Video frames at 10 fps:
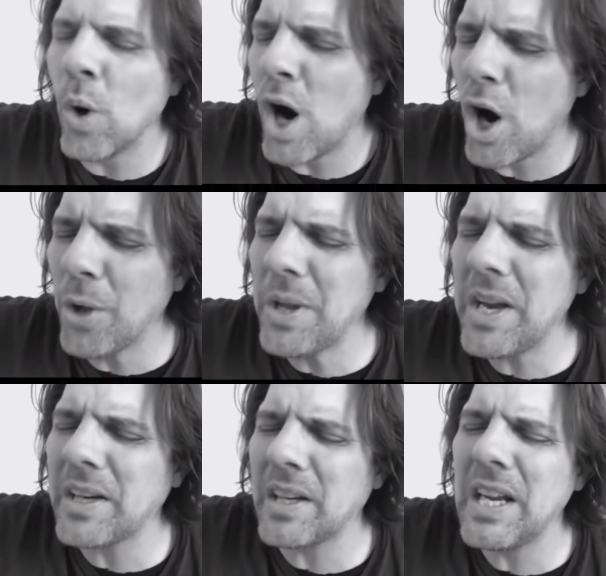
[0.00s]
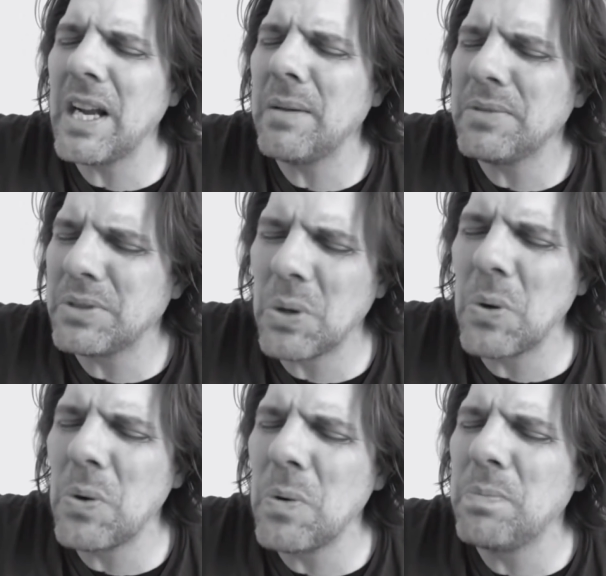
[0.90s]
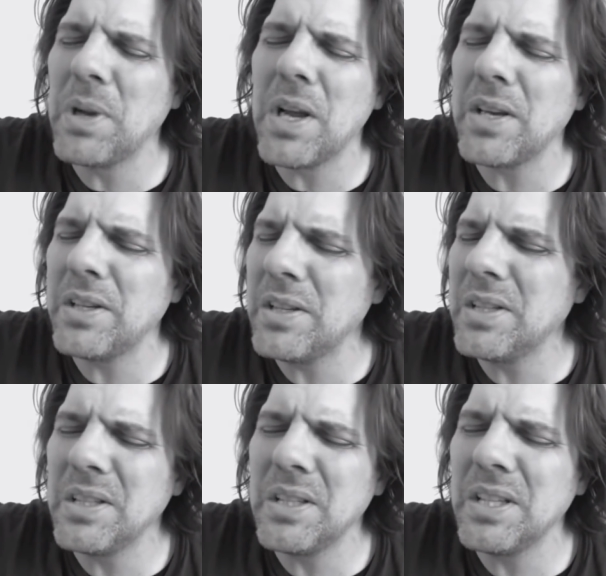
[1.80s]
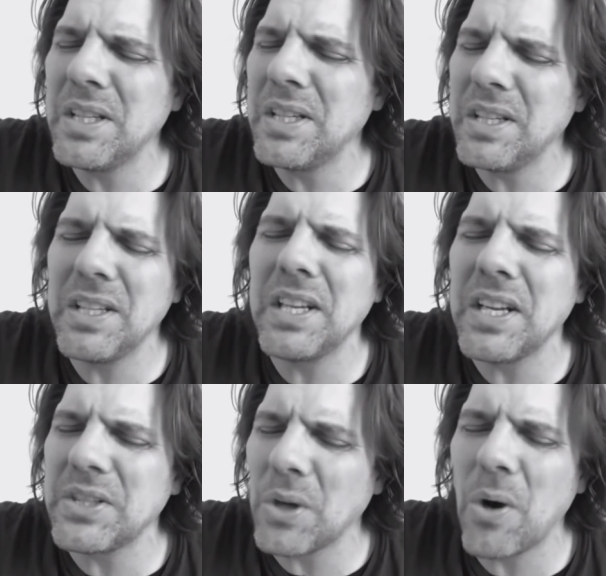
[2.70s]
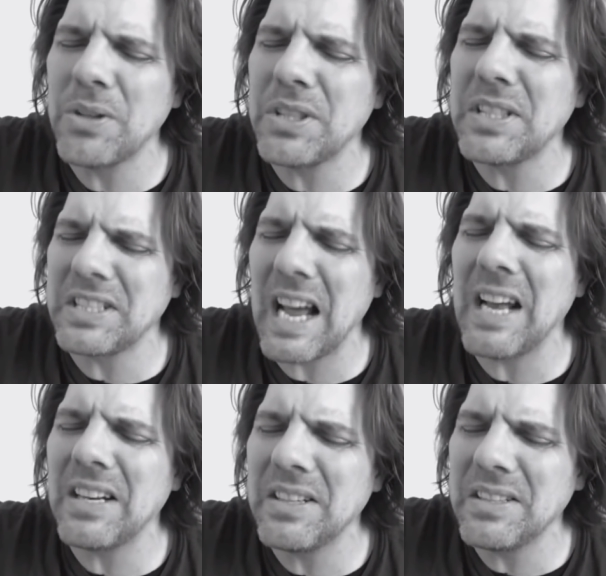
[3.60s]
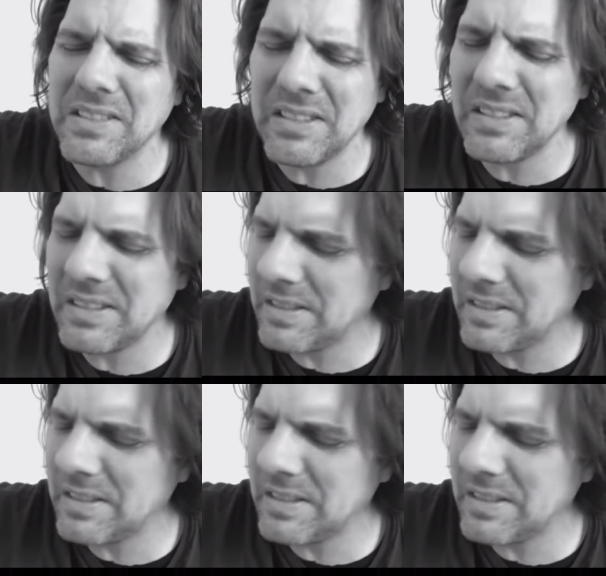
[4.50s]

all their claims so blatantly get torn to tatters.